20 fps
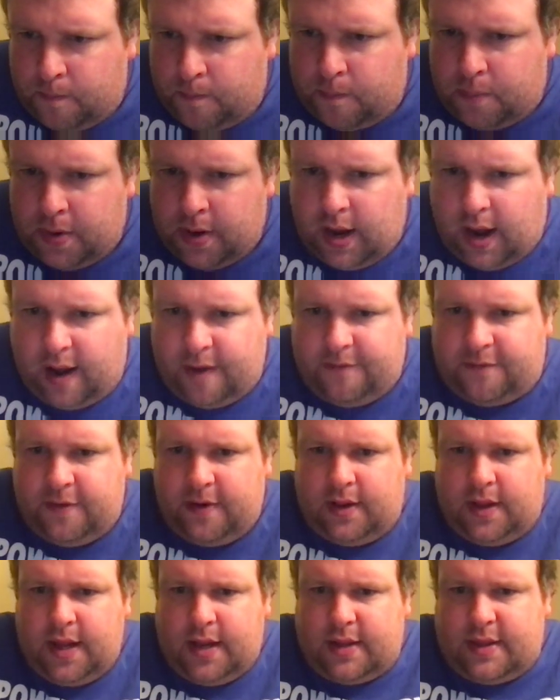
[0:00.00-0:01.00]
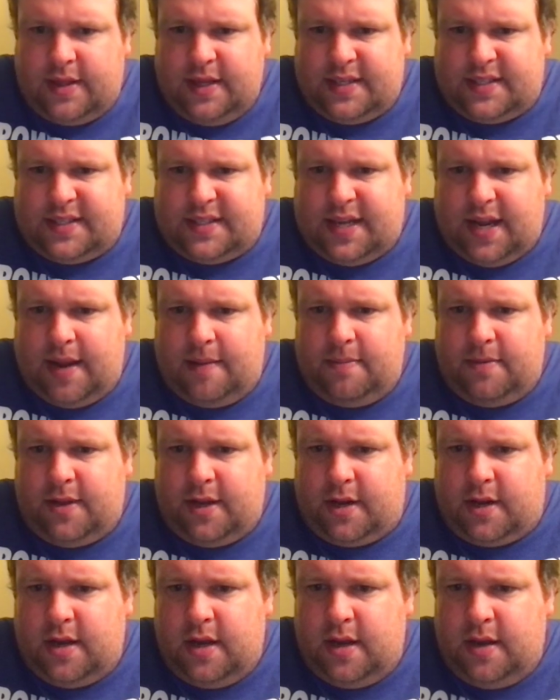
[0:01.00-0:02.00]
but I feel like this time the
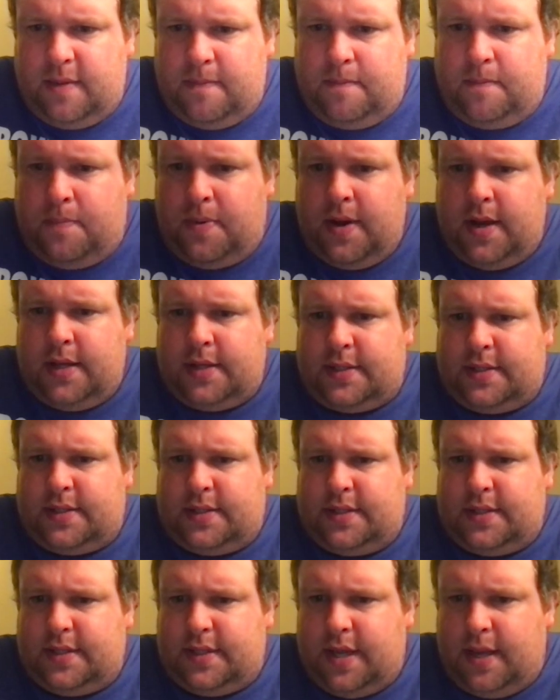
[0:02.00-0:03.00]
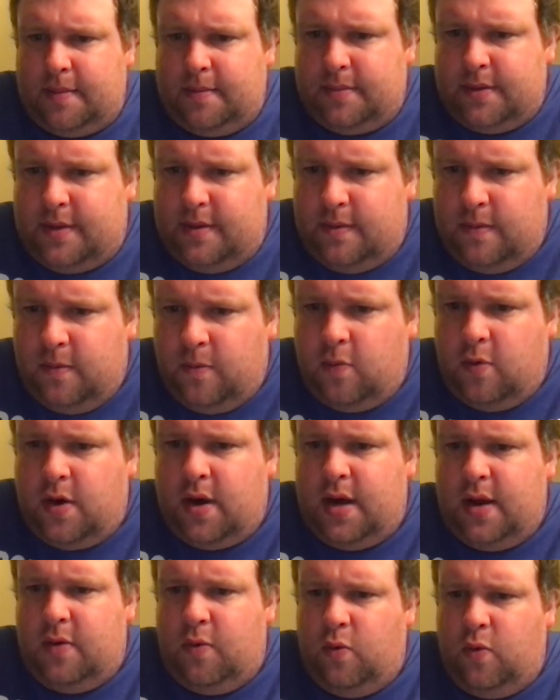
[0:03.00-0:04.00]
good but somewhat